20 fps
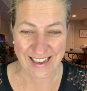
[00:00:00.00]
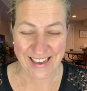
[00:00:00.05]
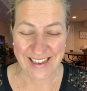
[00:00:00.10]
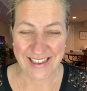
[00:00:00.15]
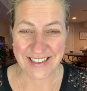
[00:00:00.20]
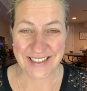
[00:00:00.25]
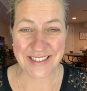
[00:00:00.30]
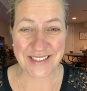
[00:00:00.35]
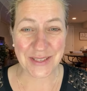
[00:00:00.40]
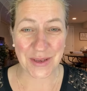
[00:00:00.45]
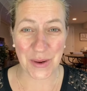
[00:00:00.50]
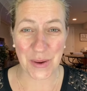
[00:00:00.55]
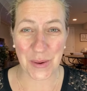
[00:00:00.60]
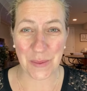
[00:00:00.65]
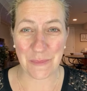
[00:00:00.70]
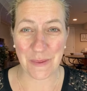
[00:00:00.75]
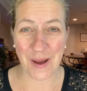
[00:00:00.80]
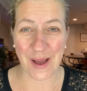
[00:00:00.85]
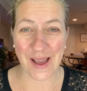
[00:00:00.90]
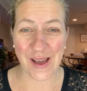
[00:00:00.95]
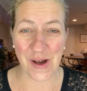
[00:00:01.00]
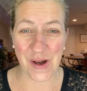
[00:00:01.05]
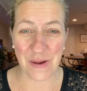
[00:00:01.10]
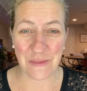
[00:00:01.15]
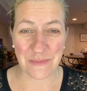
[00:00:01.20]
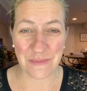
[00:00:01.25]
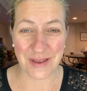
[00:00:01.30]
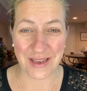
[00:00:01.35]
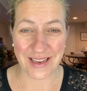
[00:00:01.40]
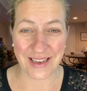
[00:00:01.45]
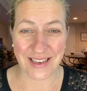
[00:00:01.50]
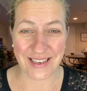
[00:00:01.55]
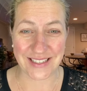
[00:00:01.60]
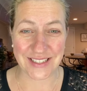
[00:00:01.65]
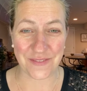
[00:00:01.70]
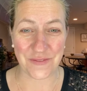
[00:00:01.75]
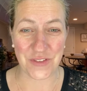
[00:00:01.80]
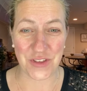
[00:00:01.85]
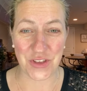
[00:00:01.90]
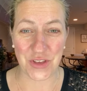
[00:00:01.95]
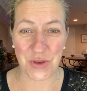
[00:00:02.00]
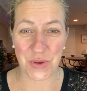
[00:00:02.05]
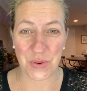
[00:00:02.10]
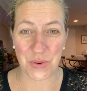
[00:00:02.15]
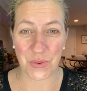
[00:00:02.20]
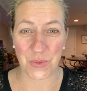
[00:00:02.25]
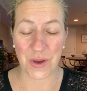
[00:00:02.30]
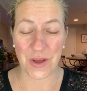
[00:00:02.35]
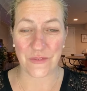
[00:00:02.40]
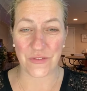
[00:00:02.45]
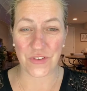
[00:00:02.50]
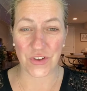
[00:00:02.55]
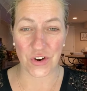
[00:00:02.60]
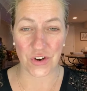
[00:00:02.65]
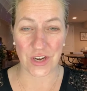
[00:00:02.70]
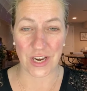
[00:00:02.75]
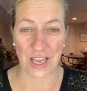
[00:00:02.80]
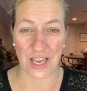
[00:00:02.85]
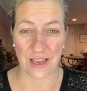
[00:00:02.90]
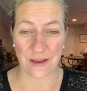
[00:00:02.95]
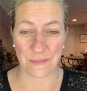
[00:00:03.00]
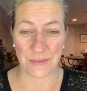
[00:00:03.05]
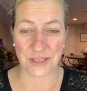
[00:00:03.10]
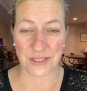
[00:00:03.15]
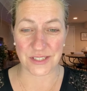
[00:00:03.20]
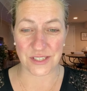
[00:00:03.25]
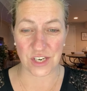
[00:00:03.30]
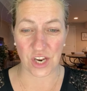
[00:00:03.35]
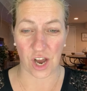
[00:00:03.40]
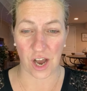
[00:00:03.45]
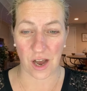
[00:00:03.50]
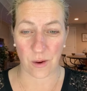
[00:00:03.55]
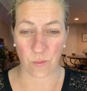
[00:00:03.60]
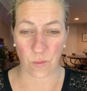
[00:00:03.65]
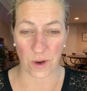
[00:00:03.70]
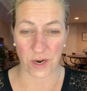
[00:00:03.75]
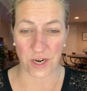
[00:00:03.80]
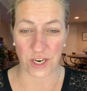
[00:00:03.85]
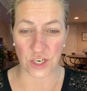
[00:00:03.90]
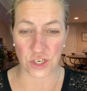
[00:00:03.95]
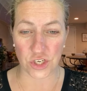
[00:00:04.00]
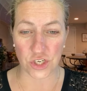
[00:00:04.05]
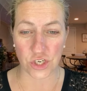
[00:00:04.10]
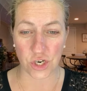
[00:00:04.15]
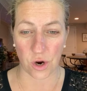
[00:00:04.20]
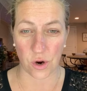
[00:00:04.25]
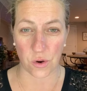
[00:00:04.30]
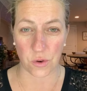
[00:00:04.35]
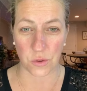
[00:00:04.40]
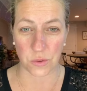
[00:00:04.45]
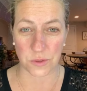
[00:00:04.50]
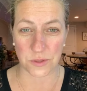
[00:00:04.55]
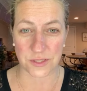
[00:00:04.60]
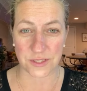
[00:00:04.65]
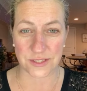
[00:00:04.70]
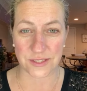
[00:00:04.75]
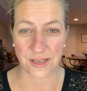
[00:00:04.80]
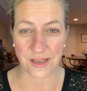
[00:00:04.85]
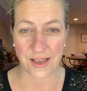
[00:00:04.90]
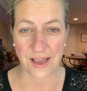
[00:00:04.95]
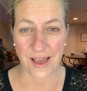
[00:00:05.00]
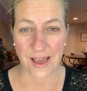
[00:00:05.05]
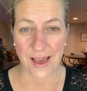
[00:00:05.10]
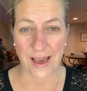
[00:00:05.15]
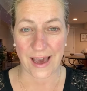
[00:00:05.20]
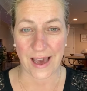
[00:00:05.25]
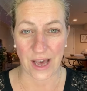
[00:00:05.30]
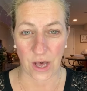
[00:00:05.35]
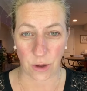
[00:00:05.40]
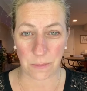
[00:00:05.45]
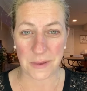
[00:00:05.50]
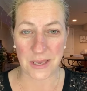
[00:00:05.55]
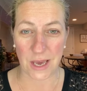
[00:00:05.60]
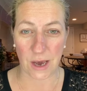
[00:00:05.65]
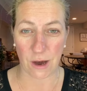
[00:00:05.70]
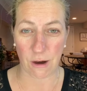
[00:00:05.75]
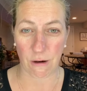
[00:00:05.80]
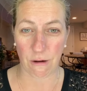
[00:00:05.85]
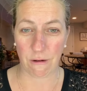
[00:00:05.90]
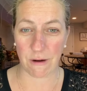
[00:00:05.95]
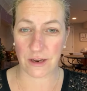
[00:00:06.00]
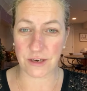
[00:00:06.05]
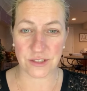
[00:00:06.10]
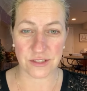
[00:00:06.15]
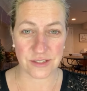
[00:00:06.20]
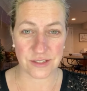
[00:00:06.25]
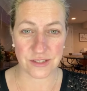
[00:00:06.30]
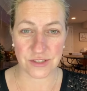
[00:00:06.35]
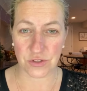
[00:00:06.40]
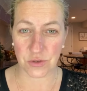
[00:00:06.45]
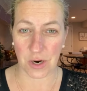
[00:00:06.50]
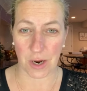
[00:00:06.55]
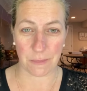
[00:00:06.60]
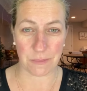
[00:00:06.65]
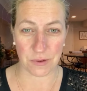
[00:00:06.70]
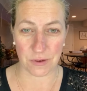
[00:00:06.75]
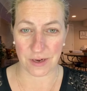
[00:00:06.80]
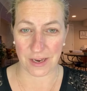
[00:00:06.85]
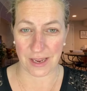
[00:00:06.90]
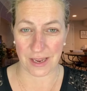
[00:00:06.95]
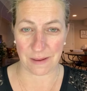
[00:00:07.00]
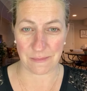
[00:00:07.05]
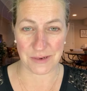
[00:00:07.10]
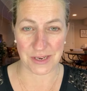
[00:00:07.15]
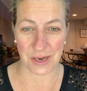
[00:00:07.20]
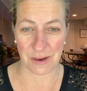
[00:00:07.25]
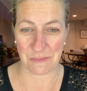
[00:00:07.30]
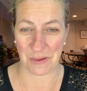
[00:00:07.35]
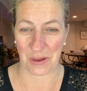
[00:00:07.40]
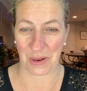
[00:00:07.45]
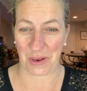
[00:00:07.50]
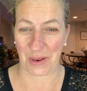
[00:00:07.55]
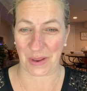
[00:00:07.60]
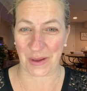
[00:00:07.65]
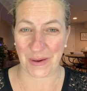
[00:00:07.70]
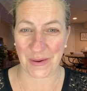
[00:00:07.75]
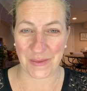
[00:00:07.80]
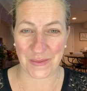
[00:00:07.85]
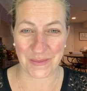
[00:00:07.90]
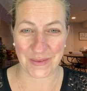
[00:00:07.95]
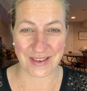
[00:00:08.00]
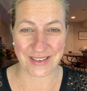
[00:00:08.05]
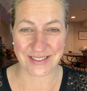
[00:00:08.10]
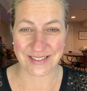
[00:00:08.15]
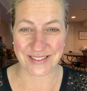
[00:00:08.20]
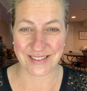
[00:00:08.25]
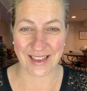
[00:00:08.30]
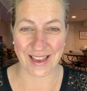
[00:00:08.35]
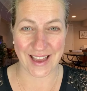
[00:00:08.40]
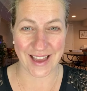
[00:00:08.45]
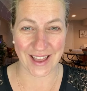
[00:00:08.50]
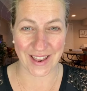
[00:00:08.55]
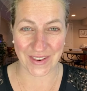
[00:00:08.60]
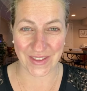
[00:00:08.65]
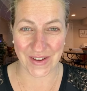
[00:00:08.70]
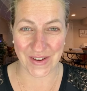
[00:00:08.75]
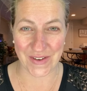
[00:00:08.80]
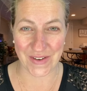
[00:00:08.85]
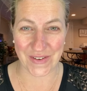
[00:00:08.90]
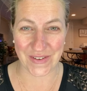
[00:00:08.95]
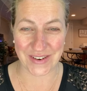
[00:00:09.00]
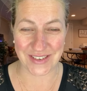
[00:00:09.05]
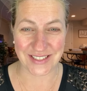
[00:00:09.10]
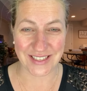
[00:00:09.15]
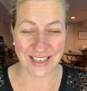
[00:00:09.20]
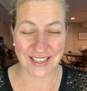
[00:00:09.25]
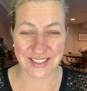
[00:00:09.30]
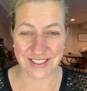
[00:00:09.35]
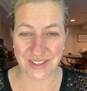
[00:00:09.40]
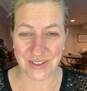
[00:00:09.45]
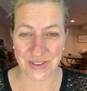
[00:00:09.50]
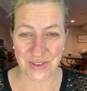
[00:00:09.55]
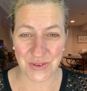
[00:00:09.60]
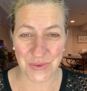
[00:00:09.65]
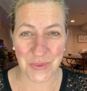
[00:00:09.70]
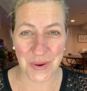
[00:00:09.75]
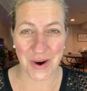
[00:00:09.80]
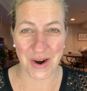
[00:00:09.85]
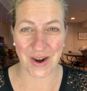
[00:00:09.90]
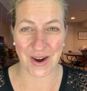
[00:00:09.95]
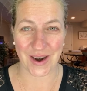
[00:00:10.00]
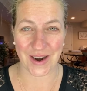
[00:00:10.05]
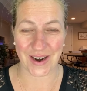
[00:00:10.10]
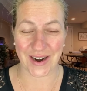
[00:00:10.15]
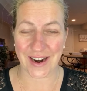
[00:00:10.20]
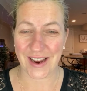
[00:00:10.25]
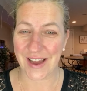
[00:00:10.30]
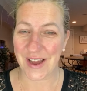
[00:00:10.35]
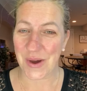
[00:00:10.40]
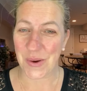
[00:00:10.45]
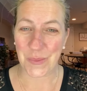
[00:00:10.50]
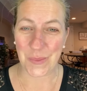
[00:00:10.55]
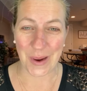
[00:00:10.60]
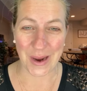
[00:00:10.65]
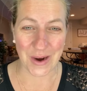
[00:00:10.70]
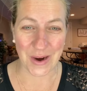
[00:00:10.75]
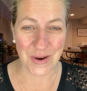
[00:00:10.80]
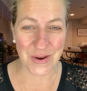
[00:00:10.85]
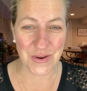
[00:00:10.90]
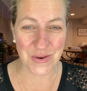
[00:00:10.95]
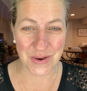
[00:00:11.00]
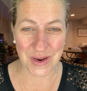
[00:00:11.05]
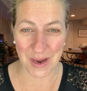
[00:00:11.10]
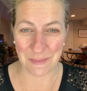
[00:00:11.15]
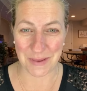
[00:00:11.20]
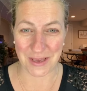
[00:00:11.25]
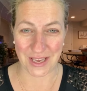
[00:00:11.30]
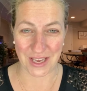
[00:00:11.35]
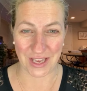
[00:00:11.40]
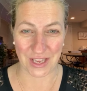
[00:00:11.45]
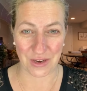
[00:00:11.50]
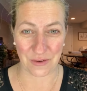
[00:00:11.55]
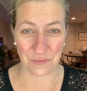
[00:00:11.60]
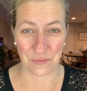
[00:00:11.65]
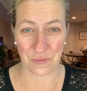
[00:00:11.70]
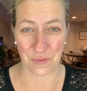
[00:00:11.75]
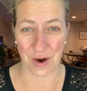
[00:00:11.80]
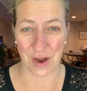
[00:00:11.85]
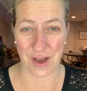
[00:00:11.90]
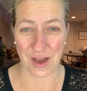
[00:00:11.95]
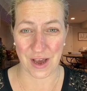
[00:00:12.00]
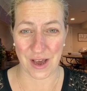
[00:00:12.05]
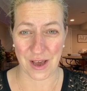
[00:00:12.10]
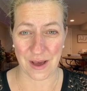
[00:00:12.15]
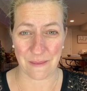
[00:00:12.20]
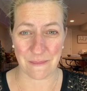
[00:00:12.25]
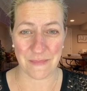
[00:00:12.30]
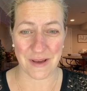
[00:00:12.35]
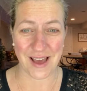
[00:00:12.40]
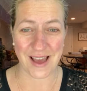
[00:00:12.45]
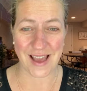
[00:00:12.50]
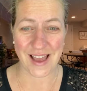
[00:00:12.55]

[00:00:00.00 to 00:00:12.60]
So by all means, if your name is not what it shows, help me out and just drop your name down below and say hello and tell us who you are, where you're coming in from.